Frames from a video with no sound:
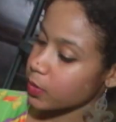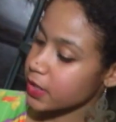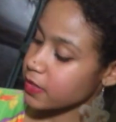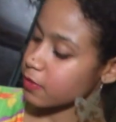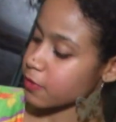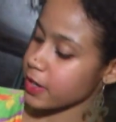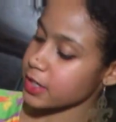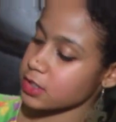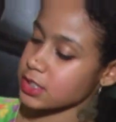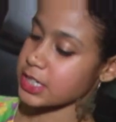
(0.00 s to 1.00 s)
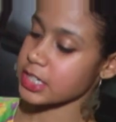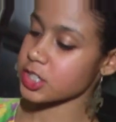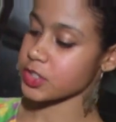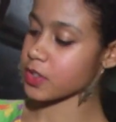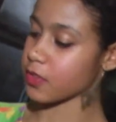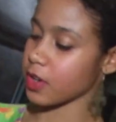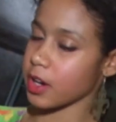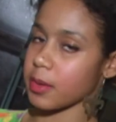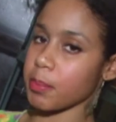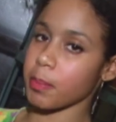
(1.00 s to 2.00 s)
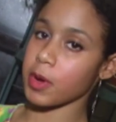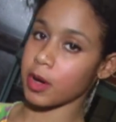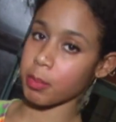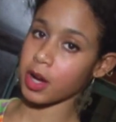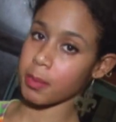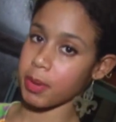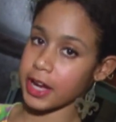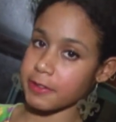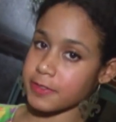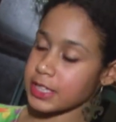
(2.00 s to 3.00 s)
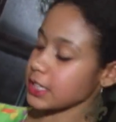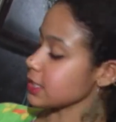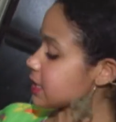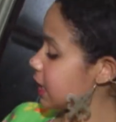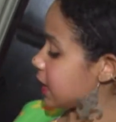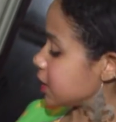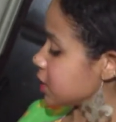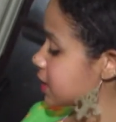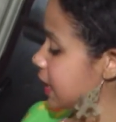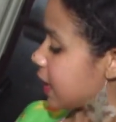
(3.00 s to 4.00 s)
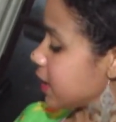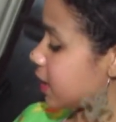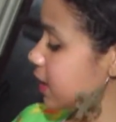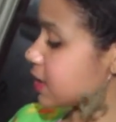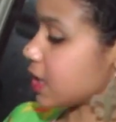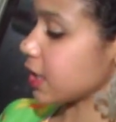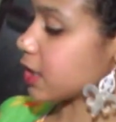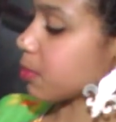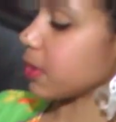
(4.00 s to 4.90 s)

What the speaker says: we're in the final stages of our pot pie fillings, and I just added a tiny